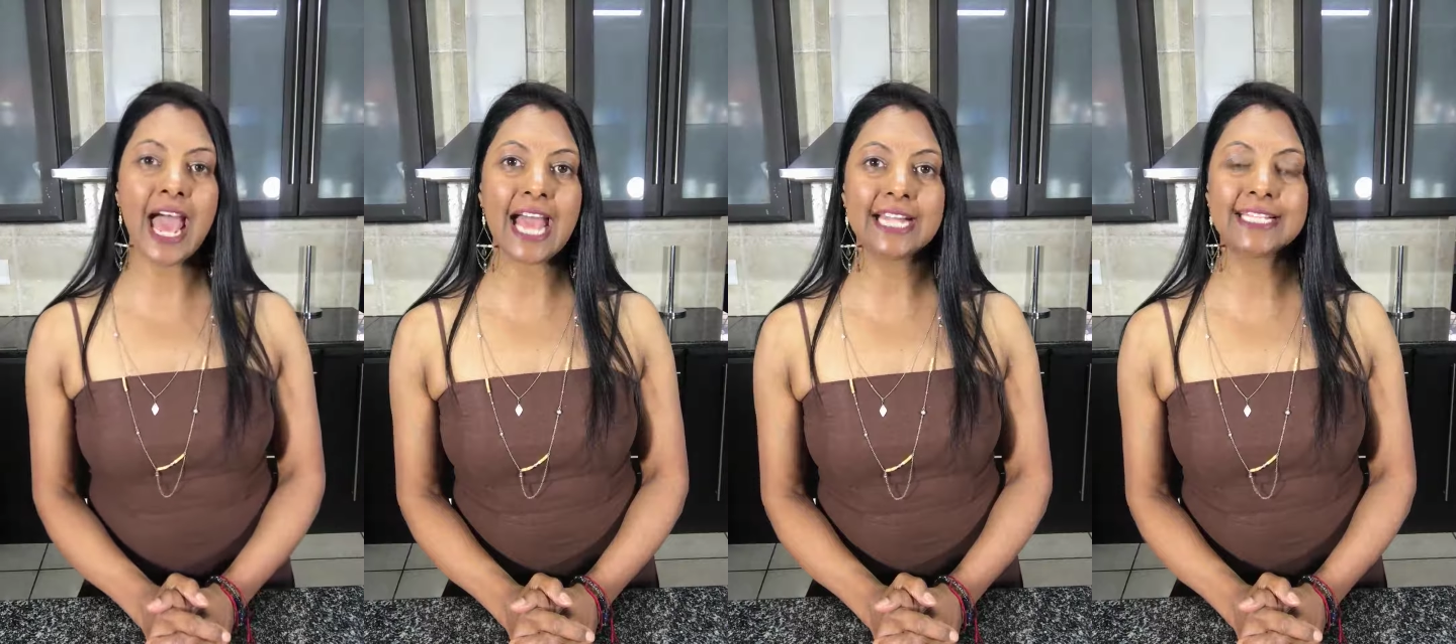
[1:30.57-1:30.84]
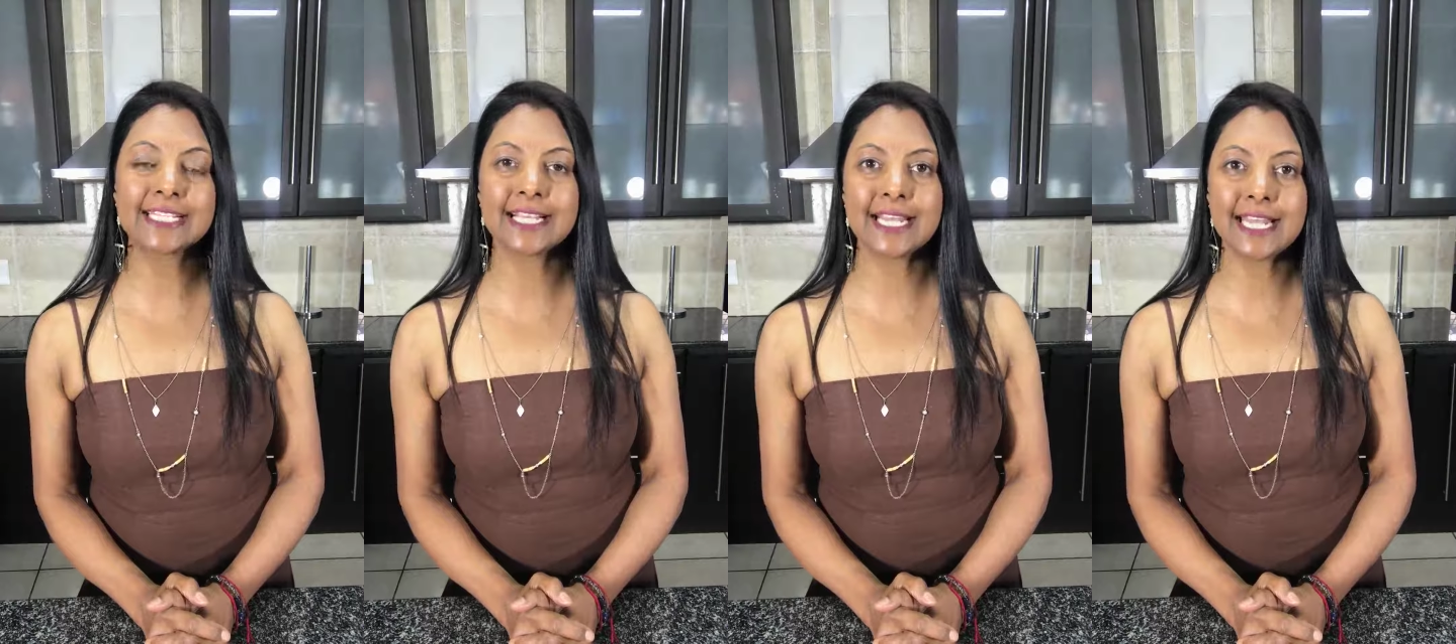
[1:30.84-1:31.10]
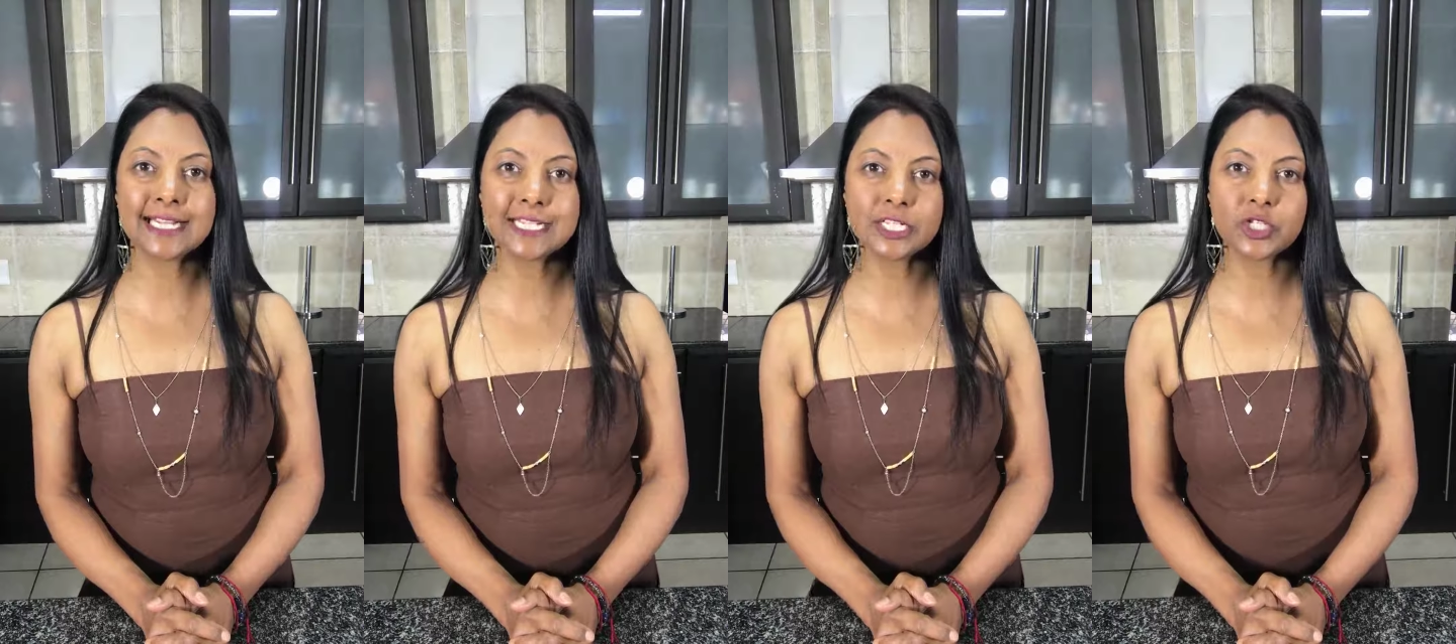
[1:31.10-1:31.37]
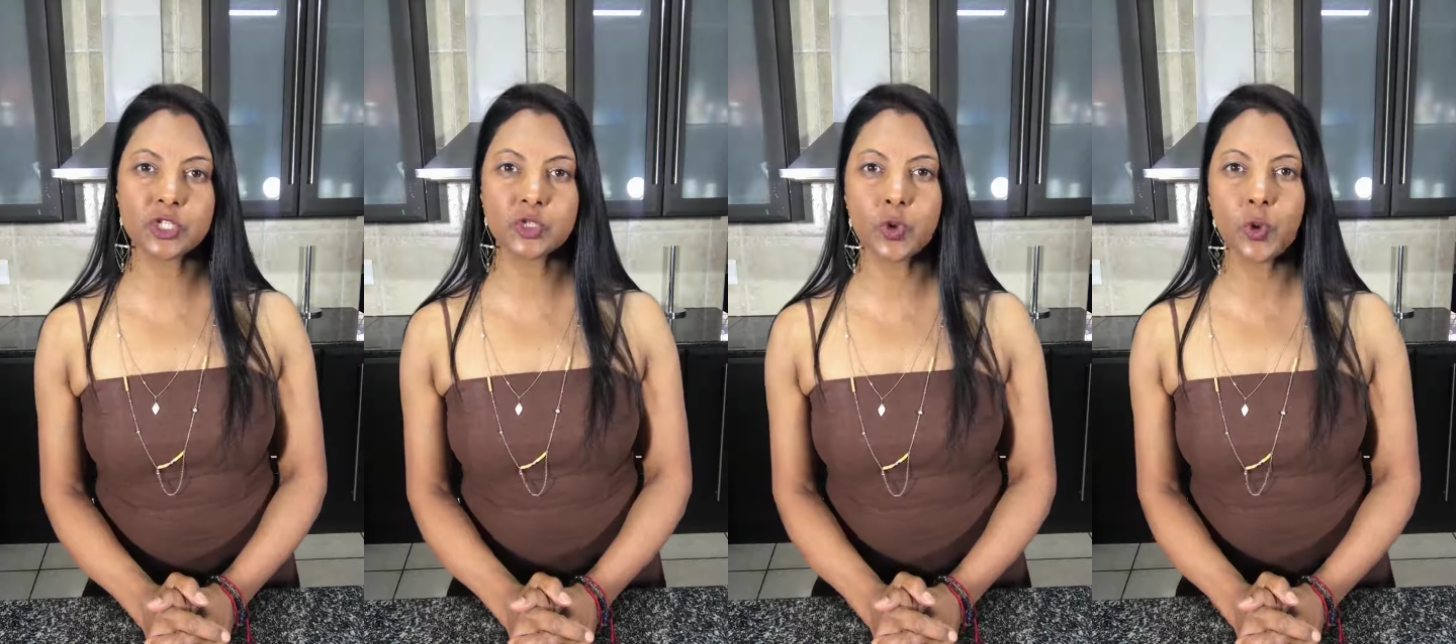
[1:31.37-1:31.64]
at
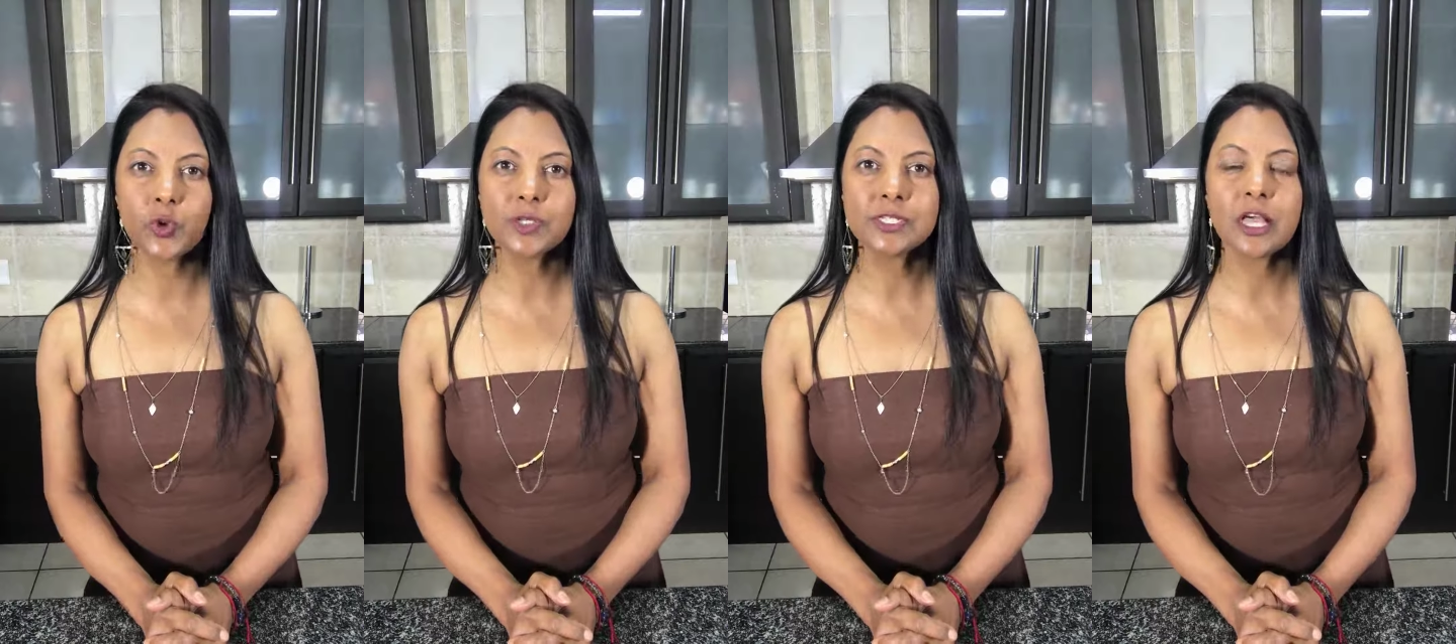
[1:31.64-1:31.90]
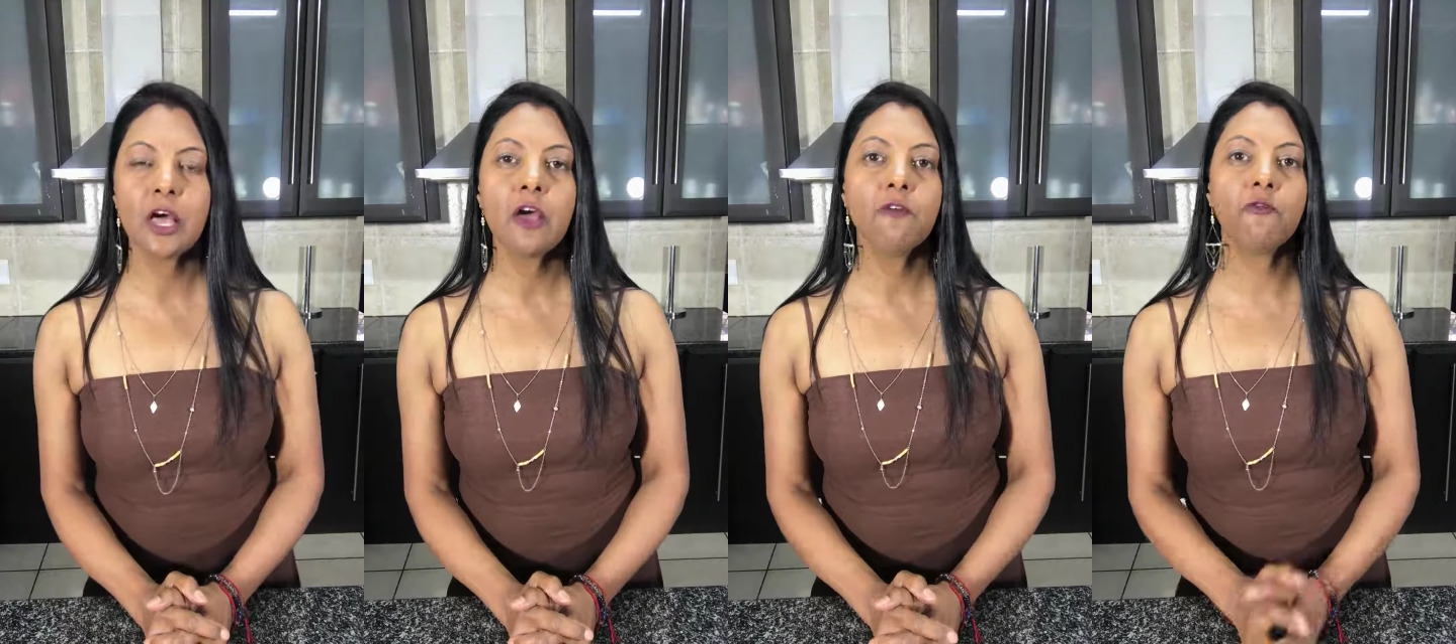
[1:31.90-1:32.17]
selected stores.